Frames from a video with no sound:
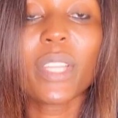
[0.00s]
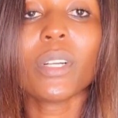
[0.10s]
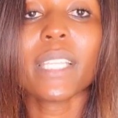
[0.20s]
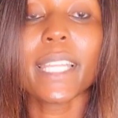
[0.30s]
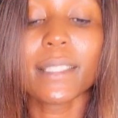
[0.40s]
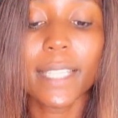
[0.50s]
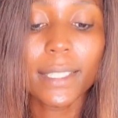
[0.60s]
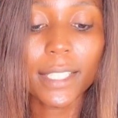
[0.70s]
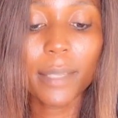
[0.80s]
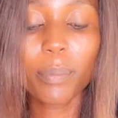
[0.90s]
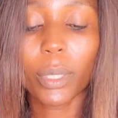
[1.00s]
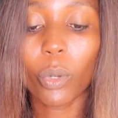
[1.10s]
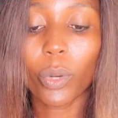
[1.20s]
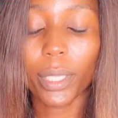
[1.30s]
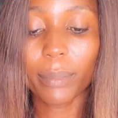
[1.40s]
we don't eat the tip,
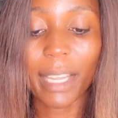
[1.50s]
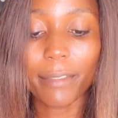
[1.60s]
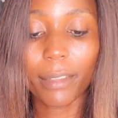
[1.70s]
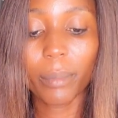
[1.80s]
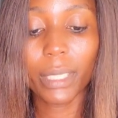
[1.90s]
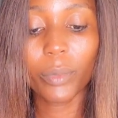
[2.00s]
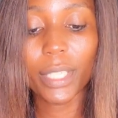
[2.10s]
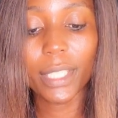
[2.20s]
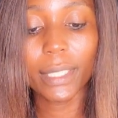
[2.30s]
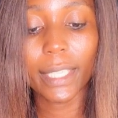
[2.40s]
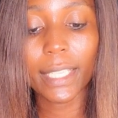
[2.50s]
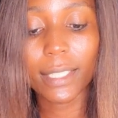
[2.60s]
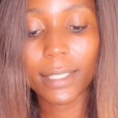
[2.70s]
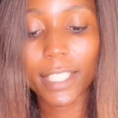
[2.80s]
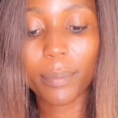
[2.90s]
or in my family, we didn't eat
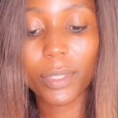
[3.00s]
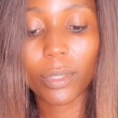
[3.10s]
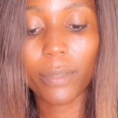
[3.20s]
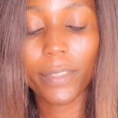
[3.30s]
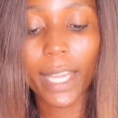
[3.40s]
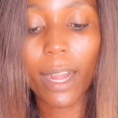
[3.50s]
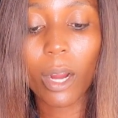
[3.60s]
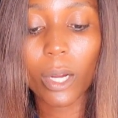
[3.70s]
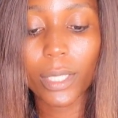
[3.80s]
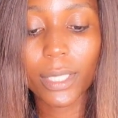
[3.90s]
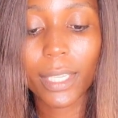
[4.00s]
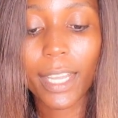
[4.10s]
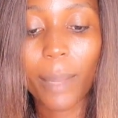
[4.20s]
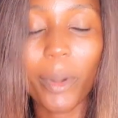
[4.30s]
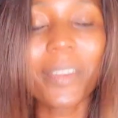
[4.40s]
tips of the heart.
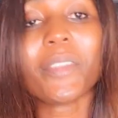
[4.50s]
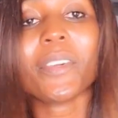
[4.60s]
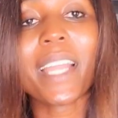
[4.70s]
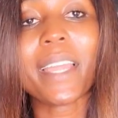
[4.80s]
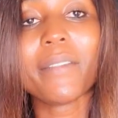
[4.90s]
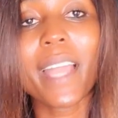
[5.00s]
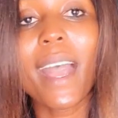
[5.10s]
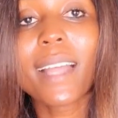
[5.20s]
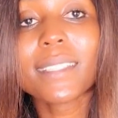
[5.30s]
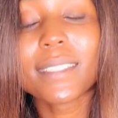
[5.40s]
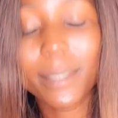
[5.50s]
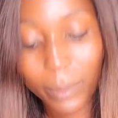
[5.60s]
Probably you're gonna have a heart